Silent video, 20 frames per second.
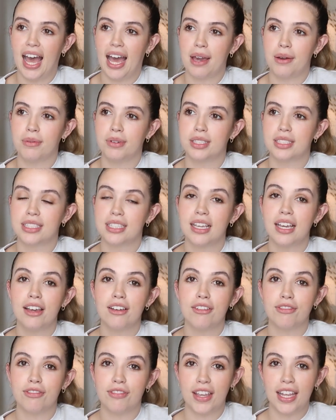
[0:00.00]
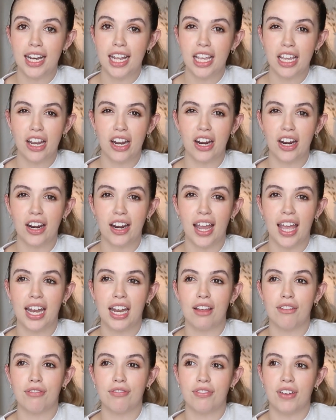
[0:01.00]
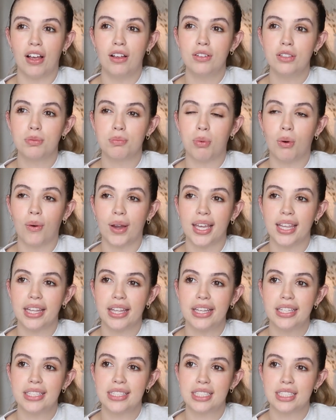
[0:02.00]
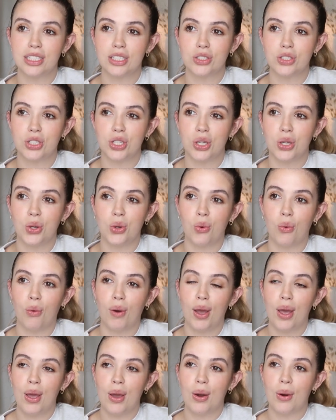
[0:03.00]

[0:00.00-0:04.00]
I was feeding her, and it felt pointless to